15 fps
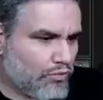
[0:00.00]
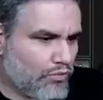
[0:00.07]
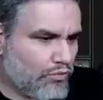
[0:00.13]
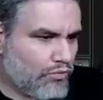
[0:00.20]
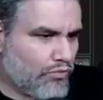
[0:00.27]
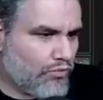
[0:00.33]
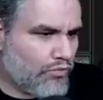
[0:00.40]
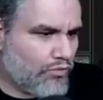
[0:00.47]

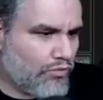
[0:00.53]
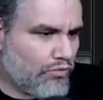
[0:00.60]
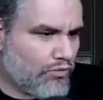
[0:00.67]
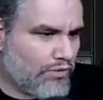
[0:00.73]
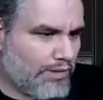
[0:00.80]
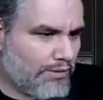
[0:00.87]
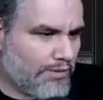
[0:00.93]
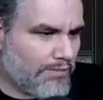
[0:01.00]

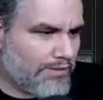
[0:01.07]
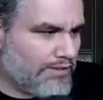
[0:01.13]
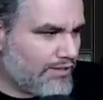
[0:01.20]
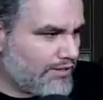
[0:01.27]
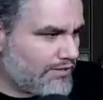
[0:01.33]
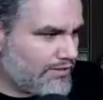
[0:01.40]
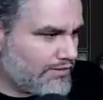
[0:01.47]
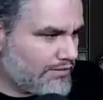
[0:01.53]
Ooh, that would have been
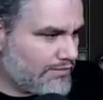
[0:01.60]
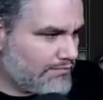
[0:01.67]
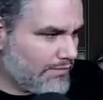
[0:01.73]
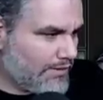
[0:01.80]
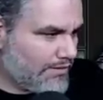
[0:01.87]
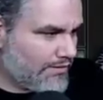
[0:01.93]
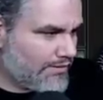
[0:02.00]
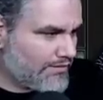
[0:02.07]
good,
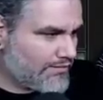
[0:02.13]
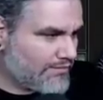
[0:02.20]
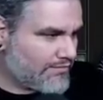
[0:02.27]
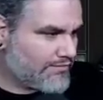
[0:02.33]
boy.